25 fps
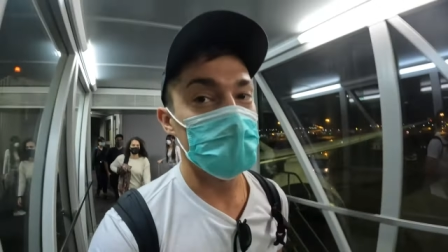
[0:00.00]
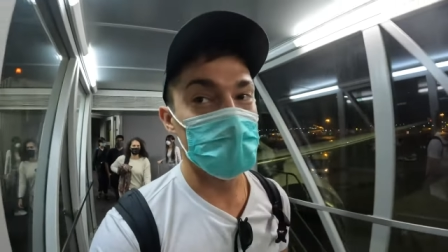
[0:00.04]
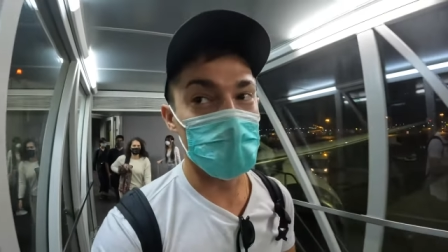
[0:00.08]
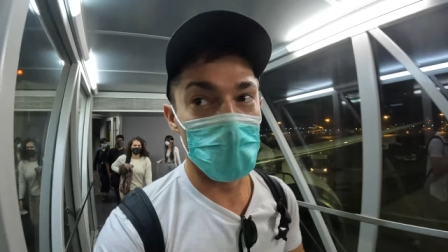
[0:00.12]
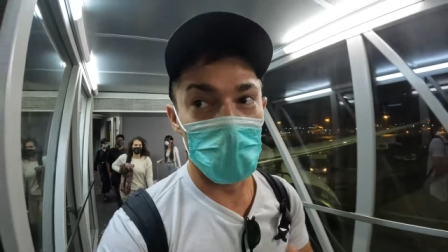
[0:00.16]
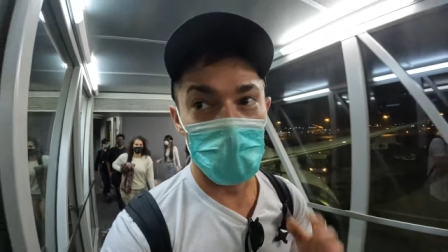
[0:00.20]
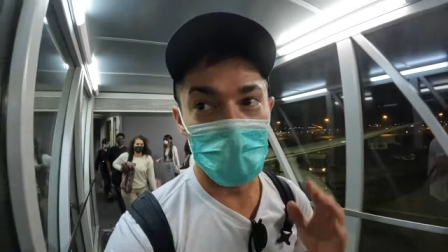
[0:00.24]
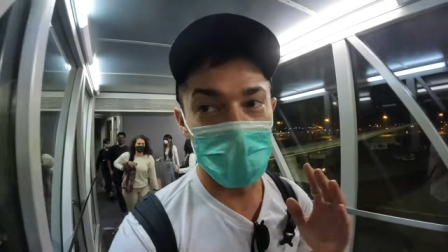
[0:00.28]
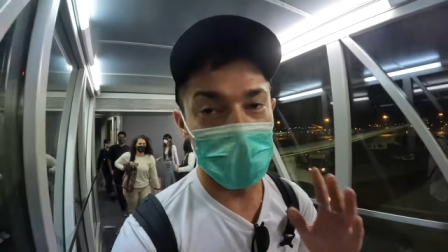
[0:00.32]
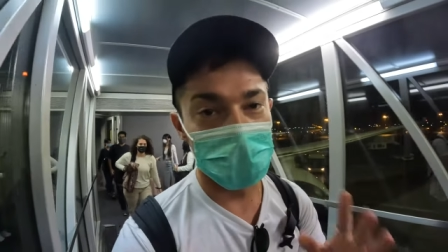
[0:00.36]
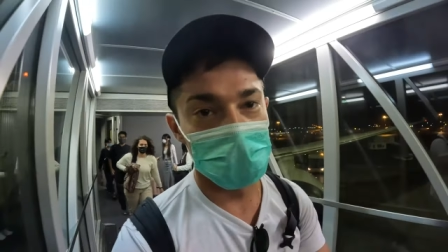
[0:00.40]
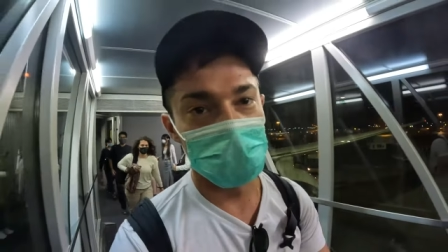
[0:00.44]

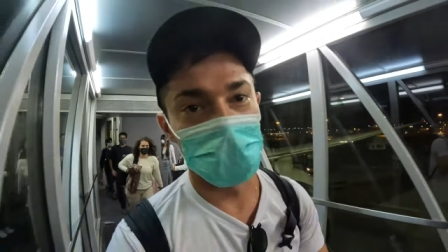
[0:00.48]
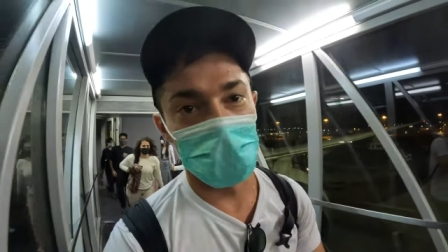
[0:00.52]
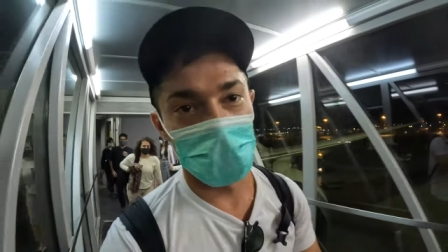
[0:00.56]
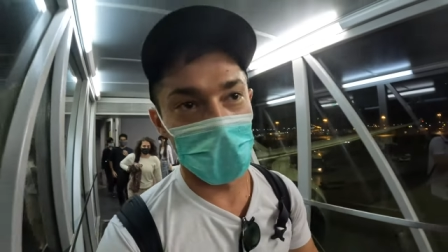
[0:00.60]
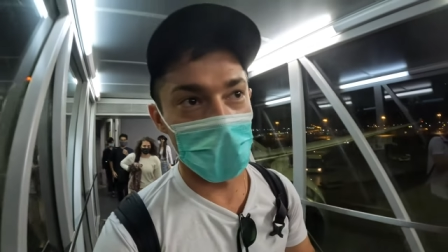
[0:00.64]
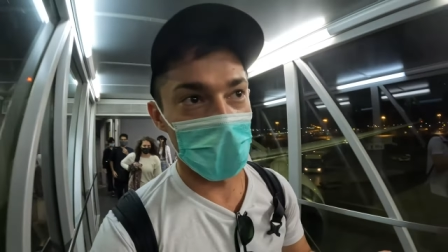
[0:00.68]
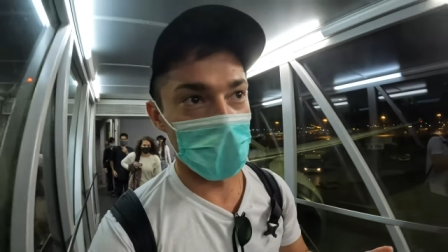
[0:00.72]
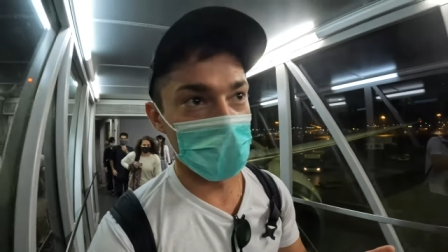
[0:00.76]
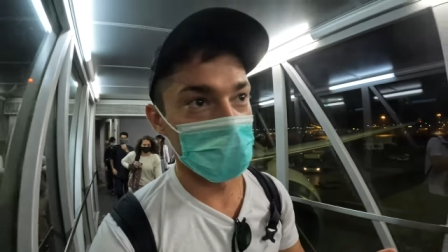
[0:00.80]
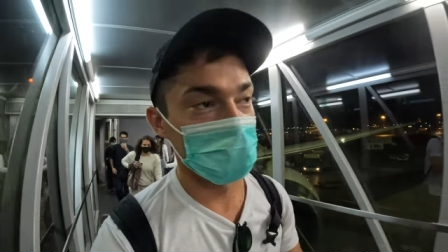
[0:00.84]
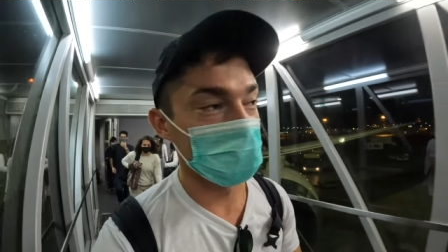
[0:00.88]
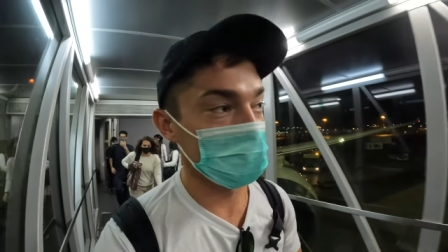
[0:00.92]
Don't be
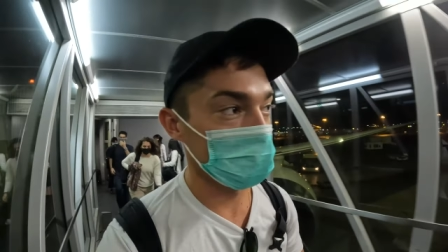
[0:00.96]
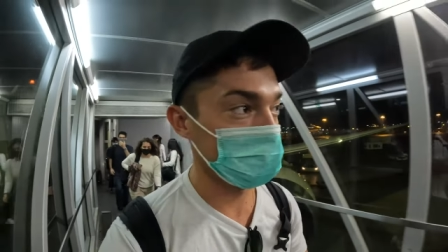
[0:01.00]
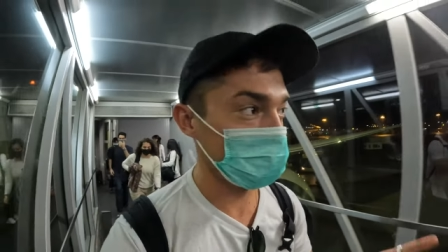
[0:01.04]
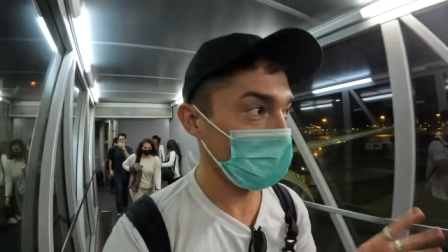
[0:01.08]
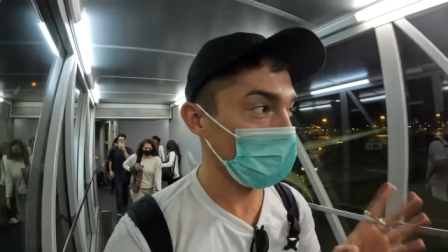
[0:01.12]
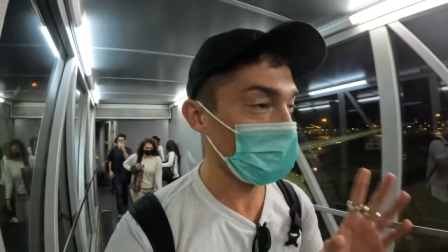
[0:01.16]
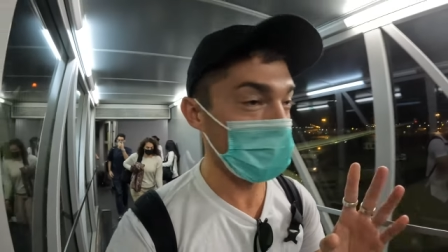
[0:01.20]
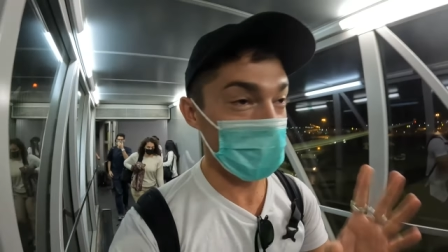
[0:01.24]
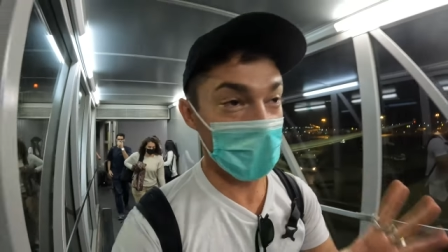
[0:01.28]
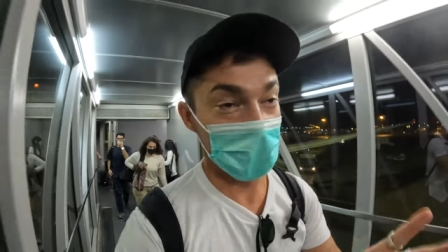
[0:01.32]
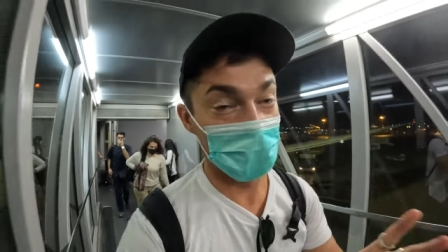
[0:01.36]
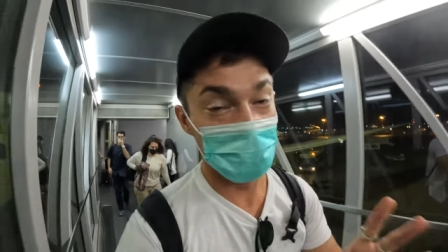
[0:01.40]
surprised.
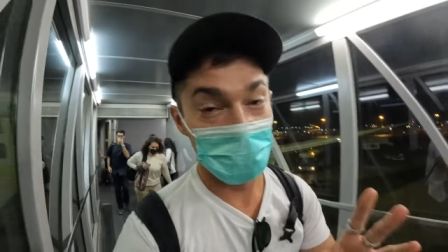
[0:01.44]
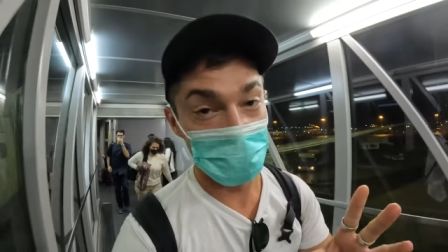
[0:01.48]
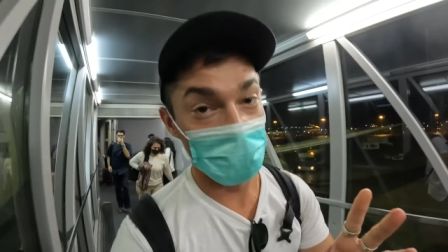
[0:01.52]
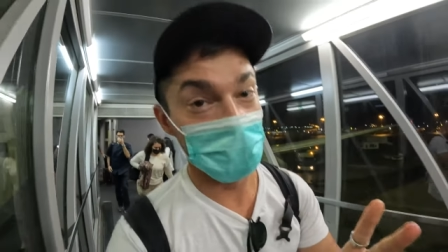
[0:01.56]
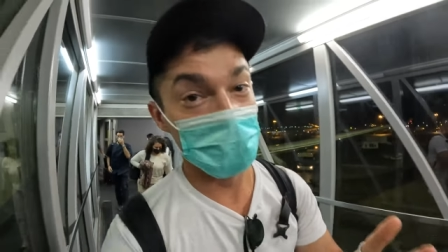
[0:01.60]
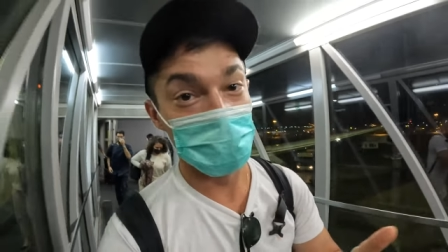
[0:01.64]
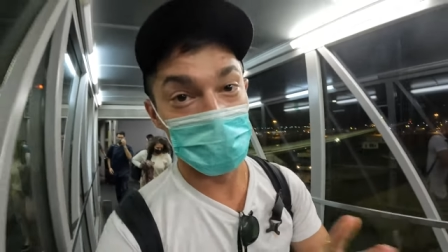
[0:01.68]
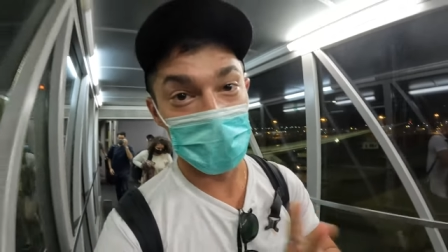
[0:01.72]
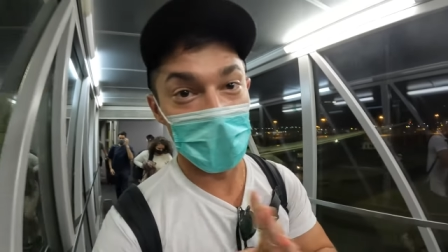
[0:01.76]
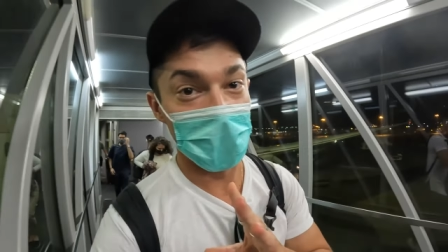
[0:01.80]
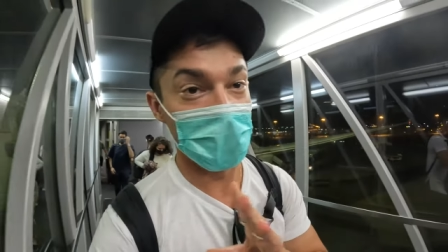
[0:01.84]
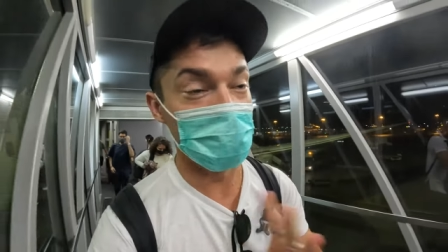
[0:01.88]
Don't be
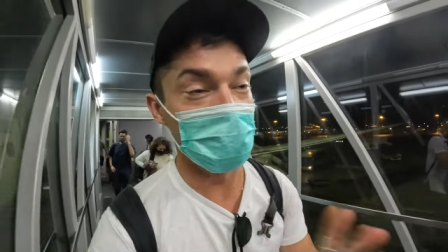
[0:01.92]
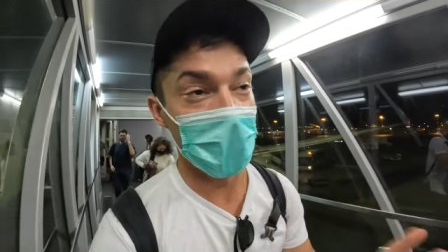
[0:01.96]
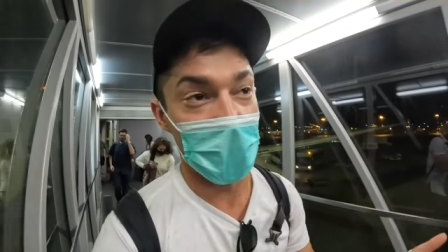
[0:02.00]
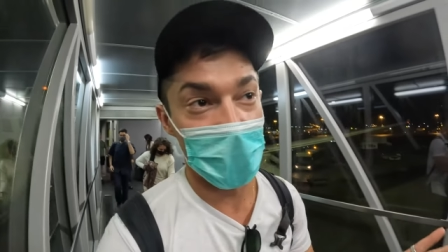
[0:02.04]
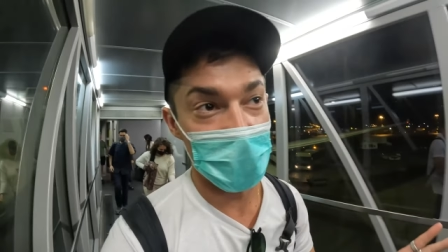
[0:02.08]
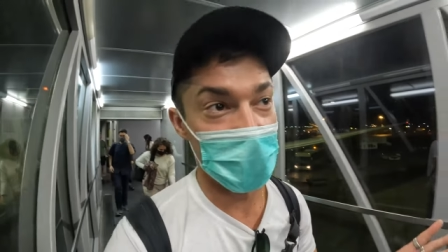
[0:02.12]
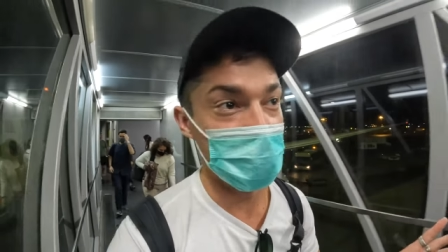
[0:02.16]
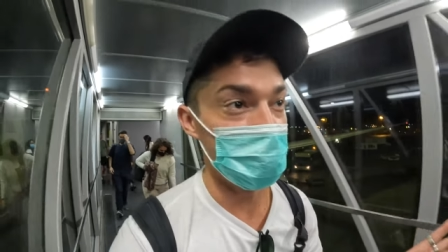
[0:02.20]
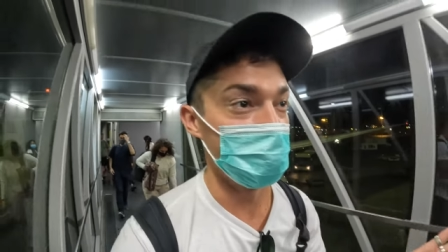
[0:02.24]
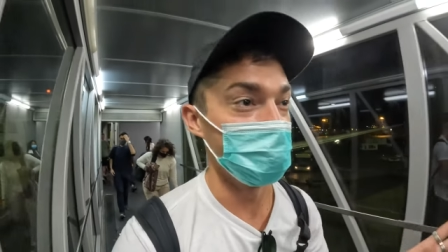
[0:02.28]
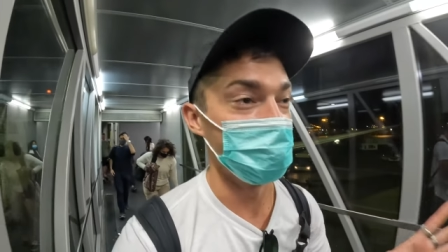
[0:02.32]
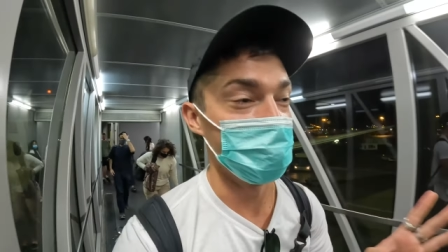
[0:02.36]
confused. I'm
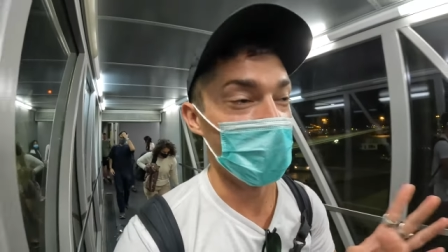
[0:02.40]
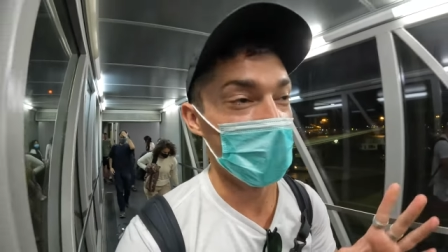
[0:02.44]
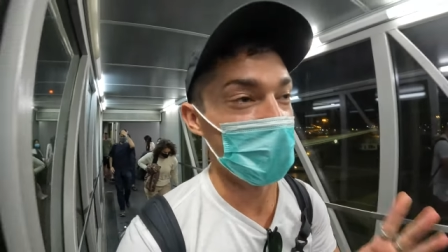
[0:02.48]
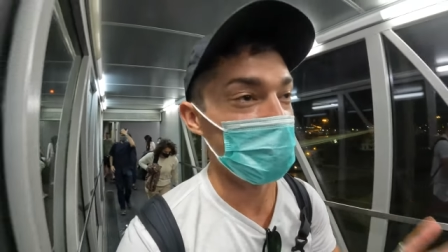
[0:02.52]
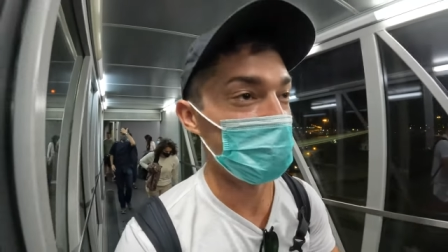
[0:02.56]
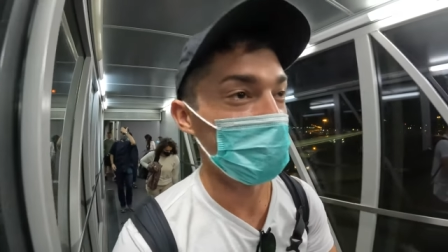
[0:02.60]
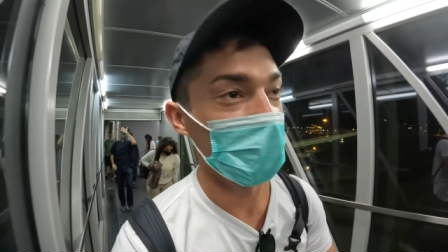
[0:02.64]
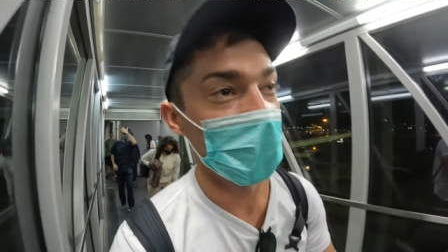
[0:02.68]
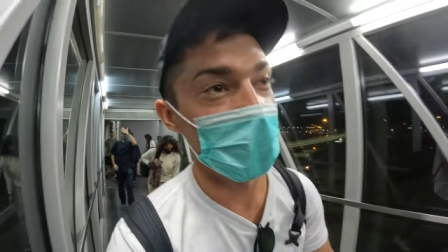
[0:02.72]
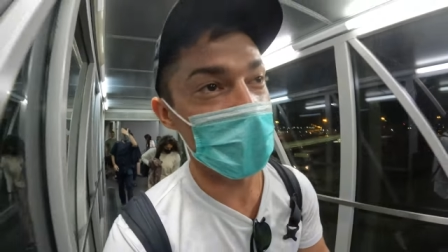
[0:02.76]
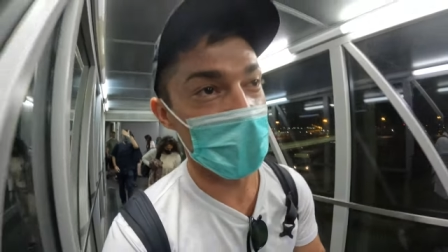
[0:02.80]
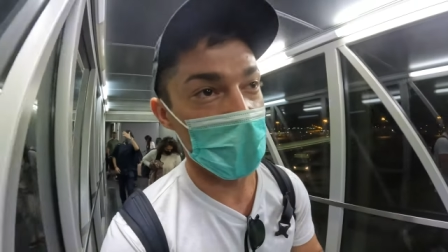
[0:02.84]
not
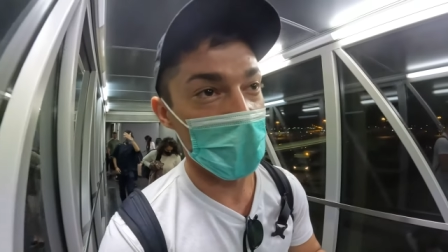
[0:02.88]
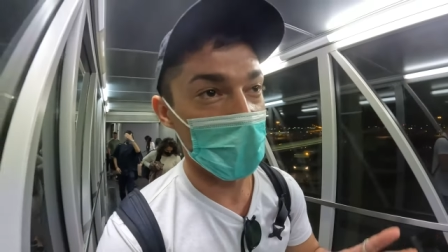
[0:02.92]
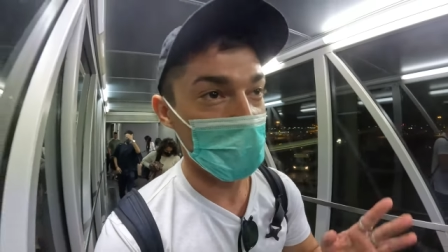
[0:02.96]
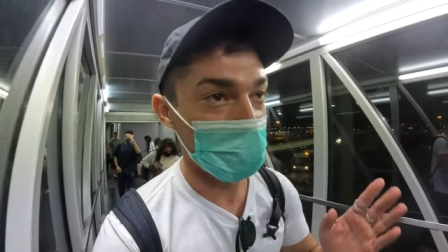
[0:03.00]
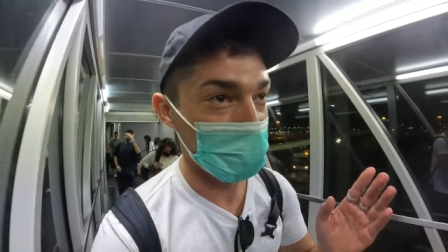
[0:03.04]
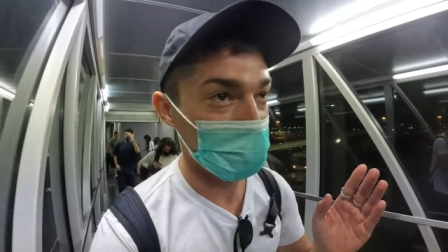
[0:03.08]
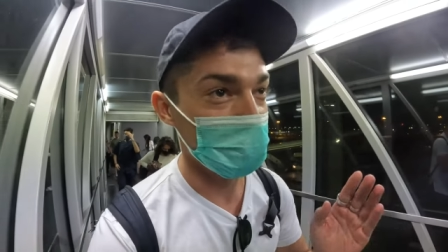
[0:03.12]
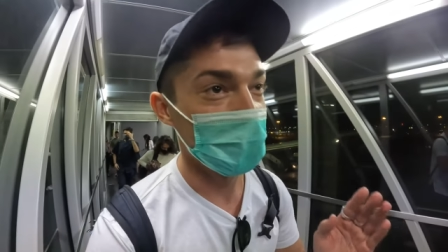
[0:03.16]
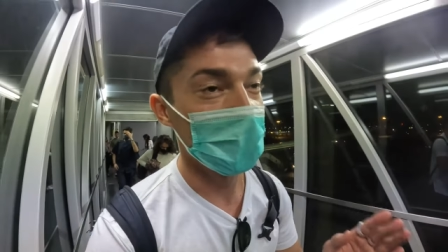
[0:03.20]
energetic right now.